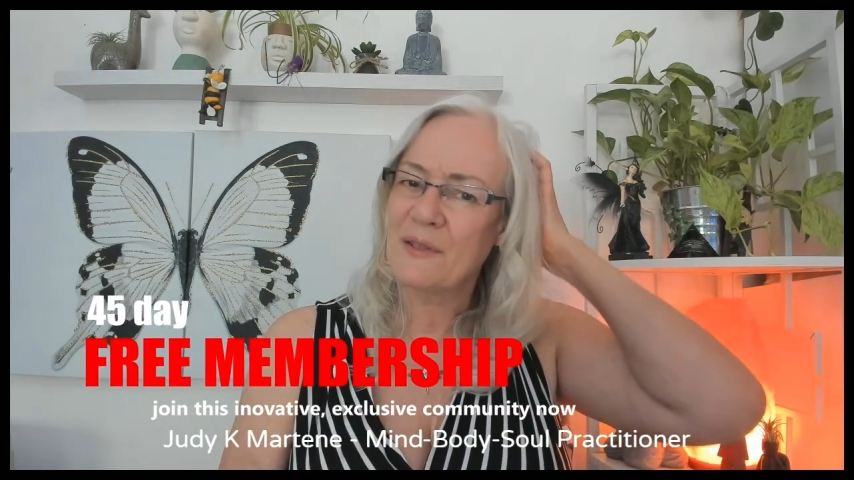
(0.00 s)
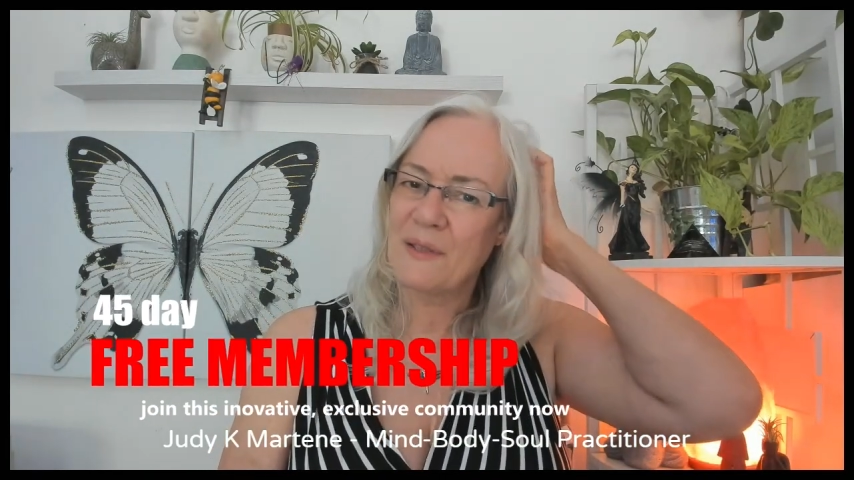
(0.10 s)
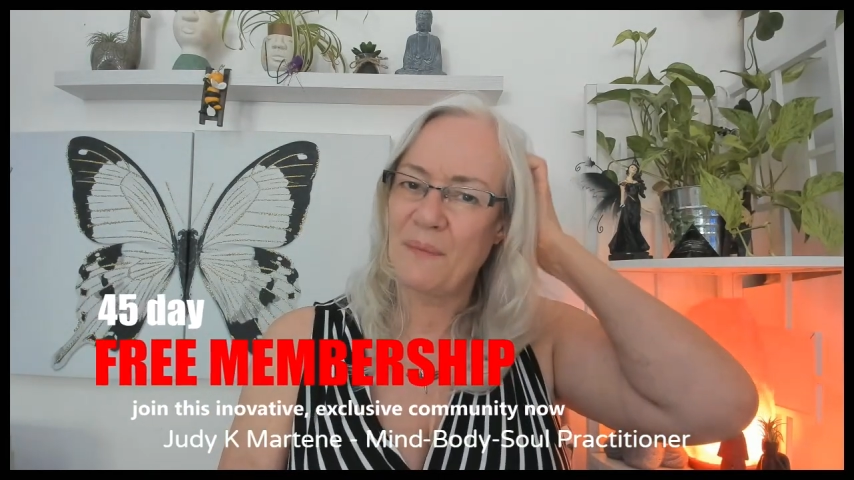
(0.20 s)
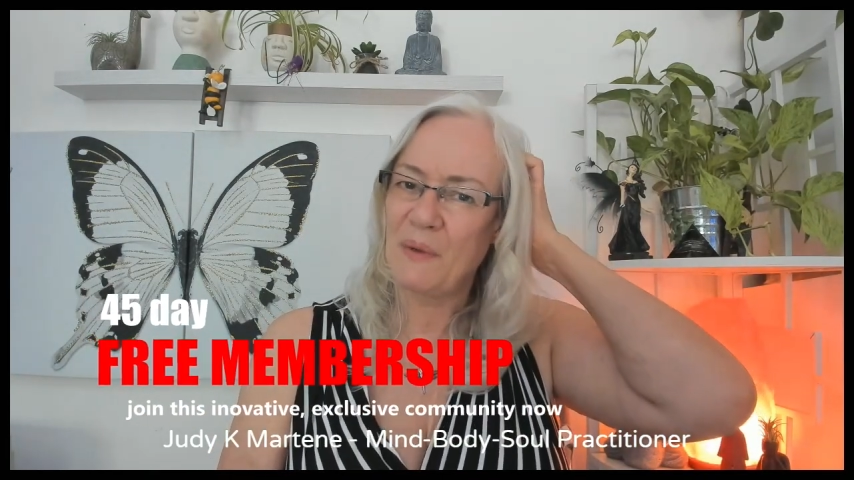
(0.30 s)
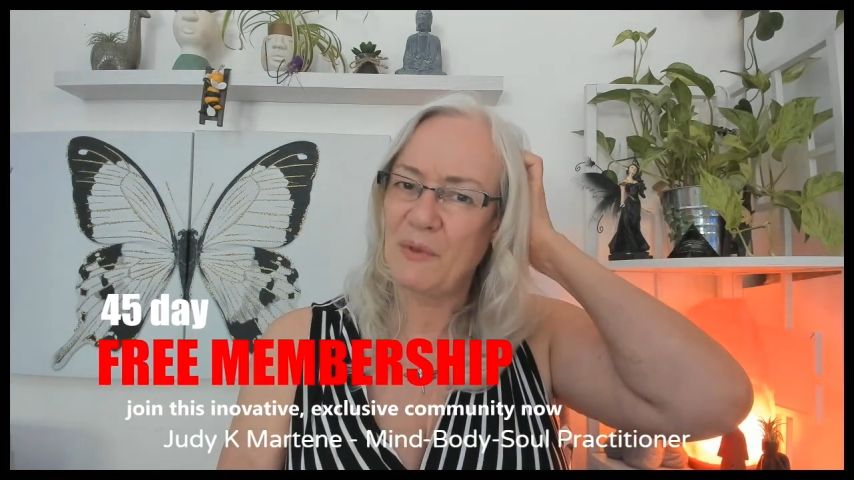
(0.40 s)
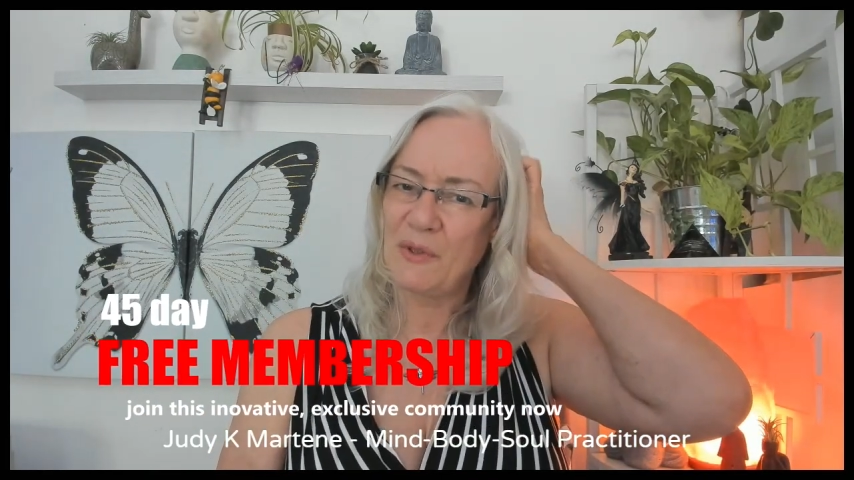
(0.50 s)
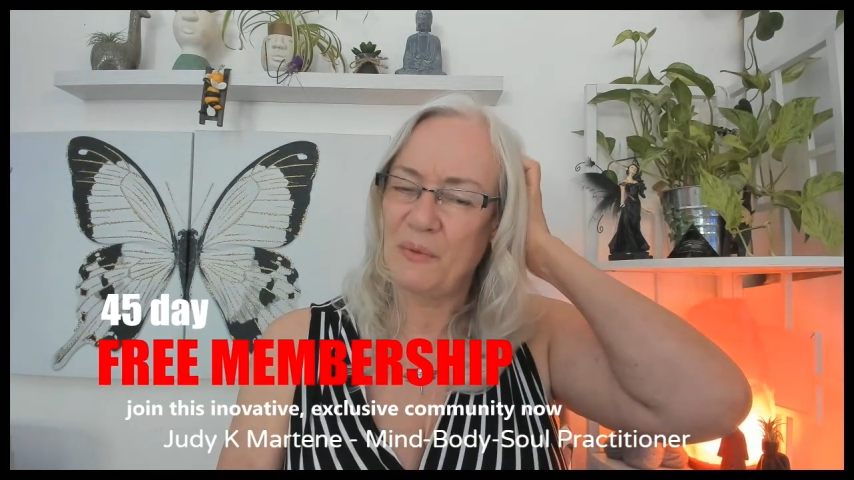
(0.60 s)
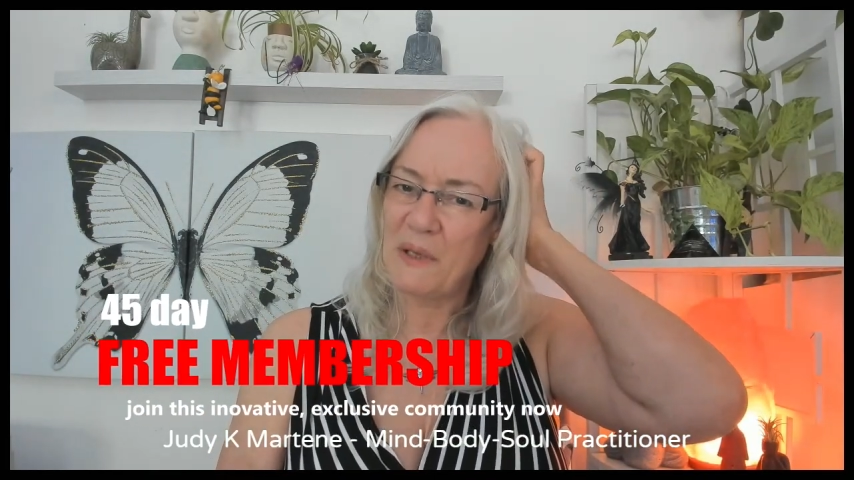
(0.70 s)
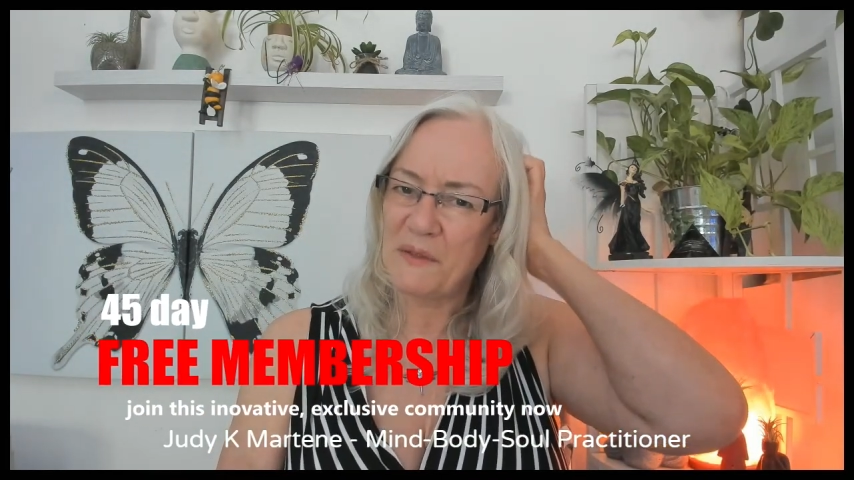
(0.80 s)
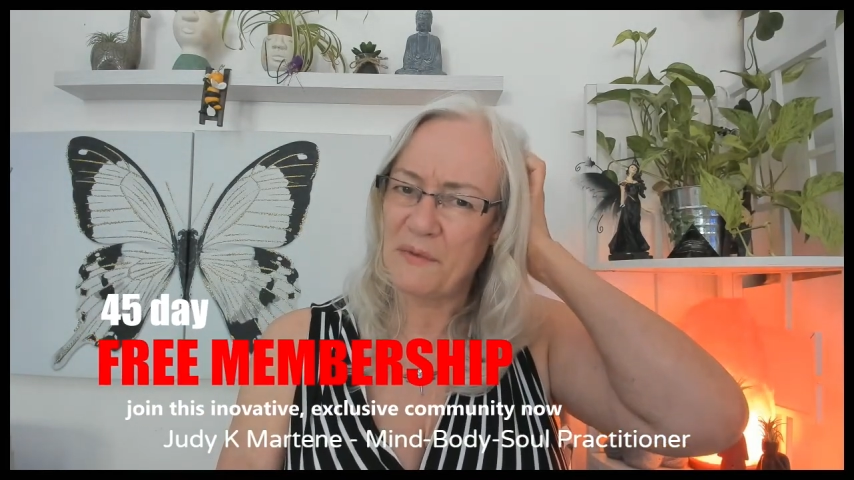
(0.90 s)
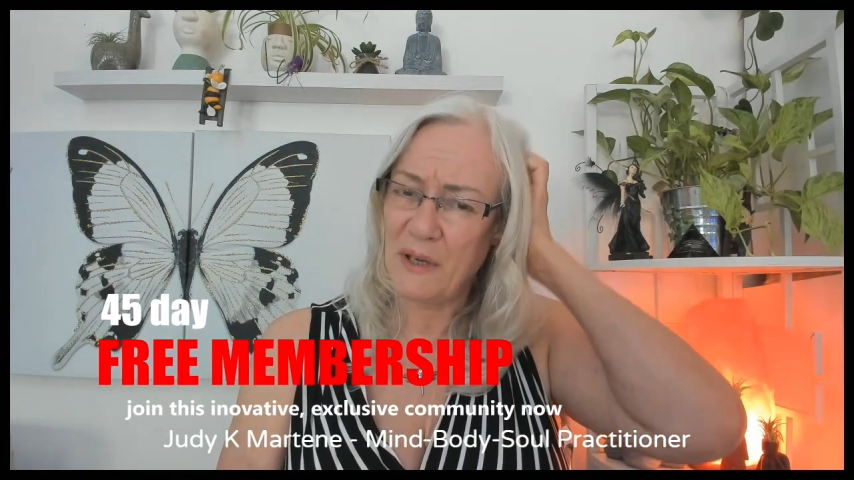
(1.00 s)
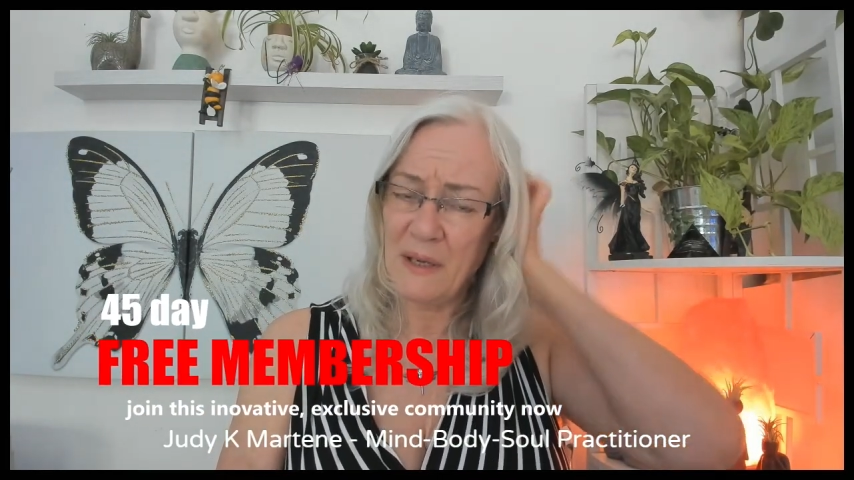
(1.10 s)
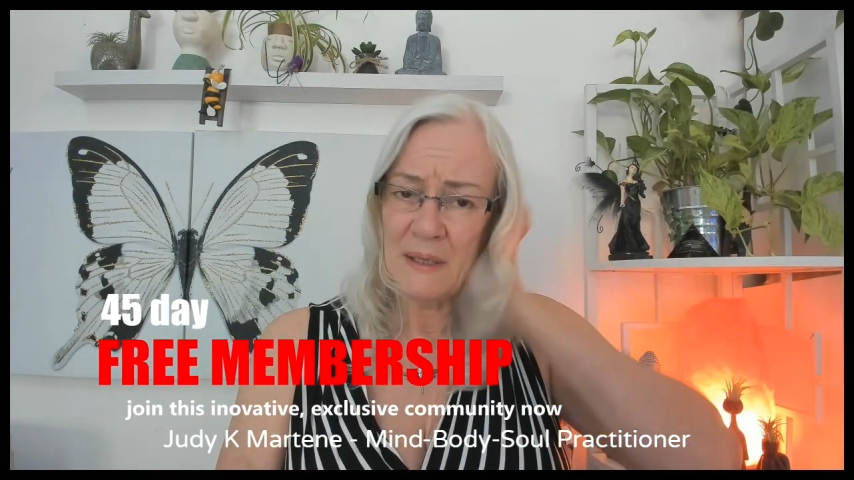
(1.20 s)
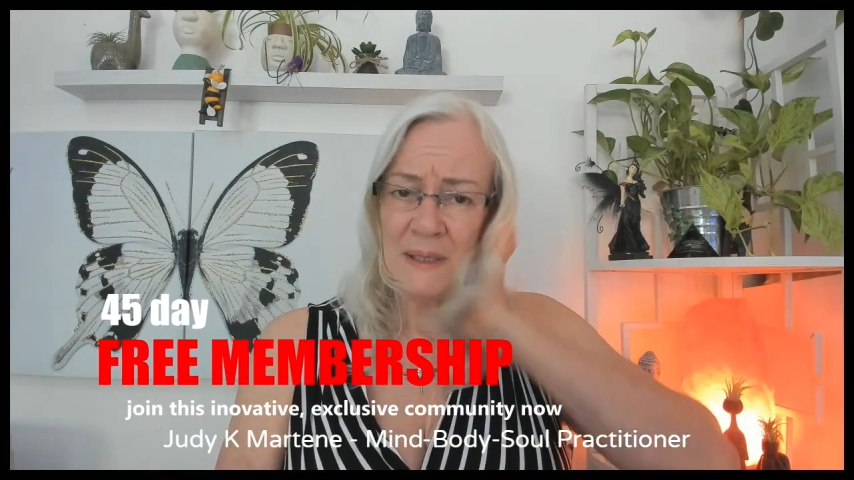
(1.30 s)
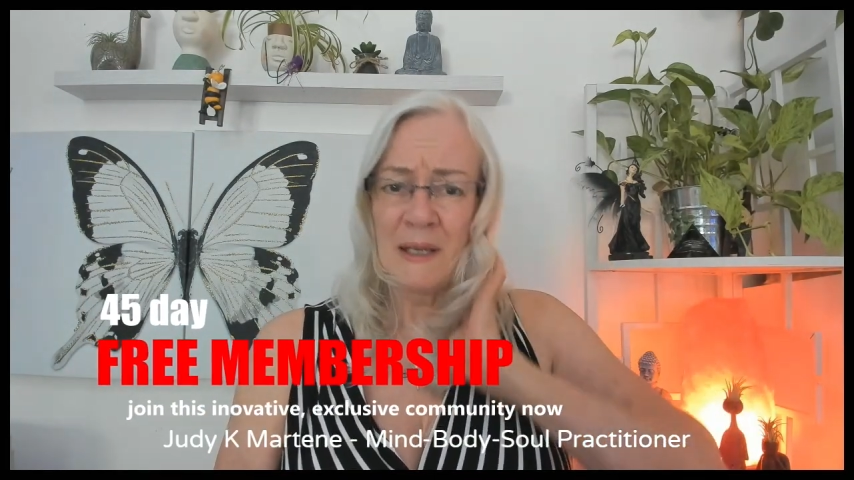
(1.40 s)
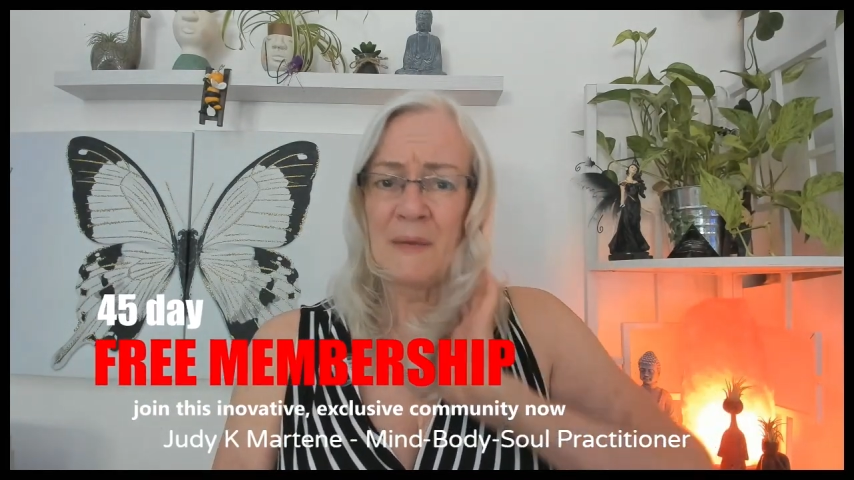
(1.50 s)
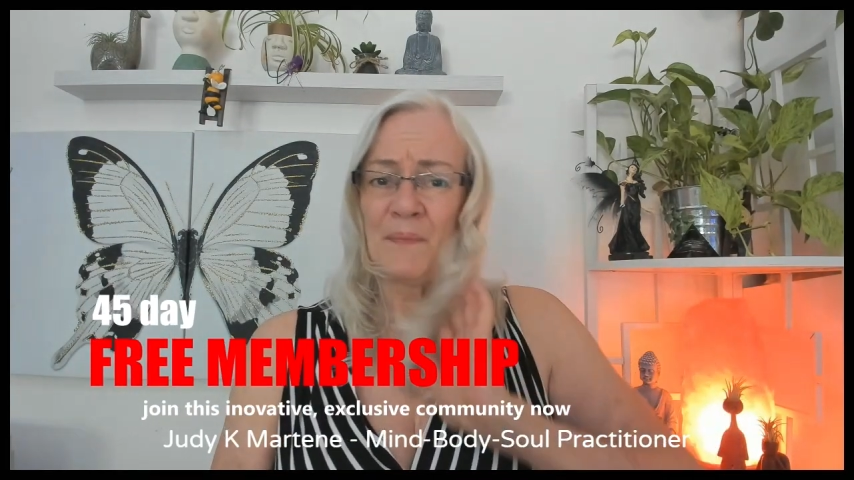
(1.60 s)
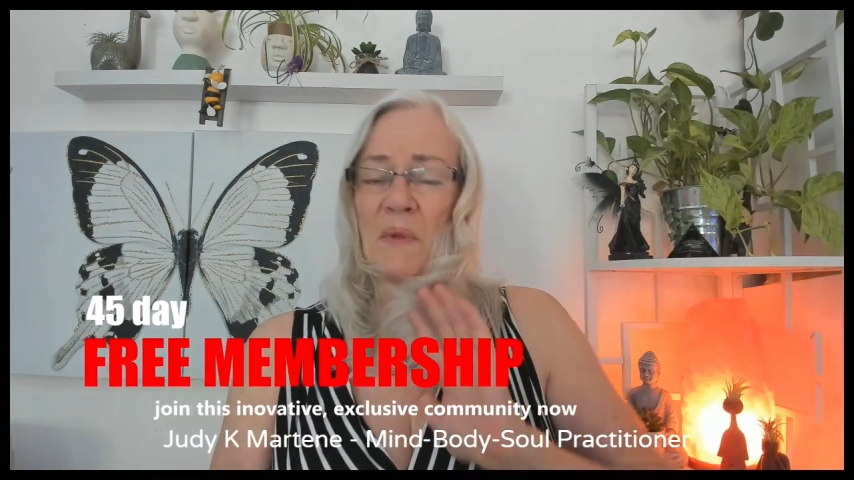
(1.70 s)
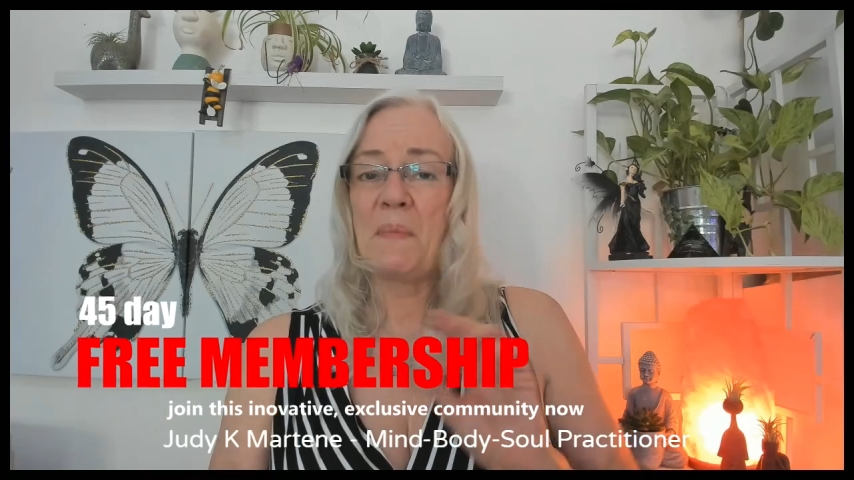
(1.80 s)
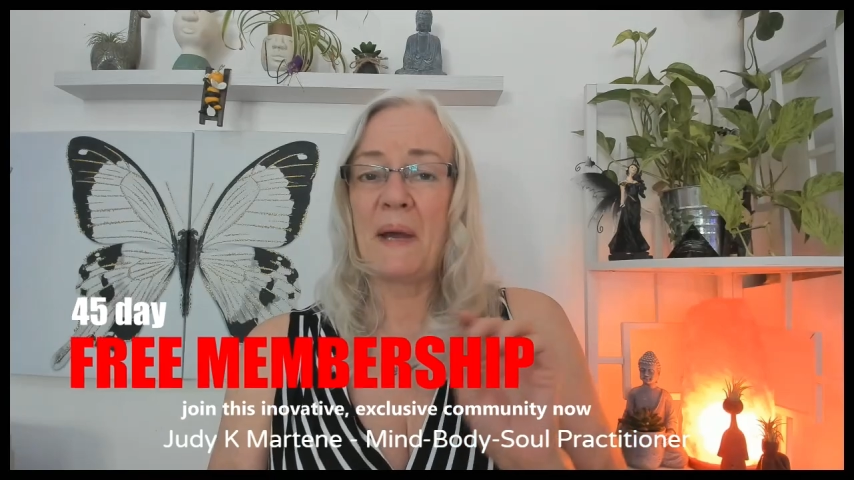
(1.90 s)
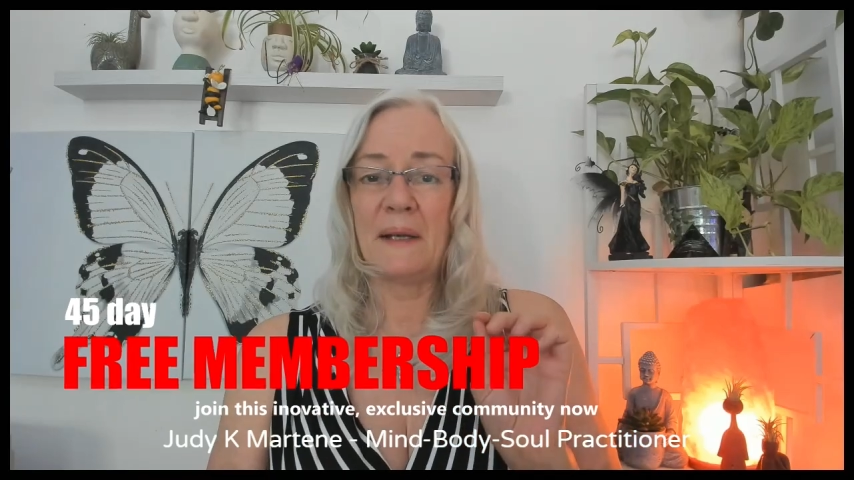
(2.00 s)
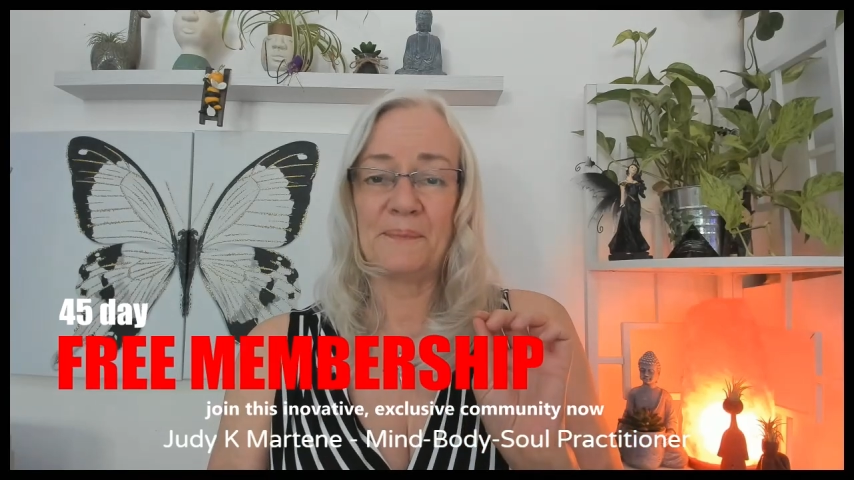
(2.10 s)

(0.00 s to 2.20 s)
something with two months free. But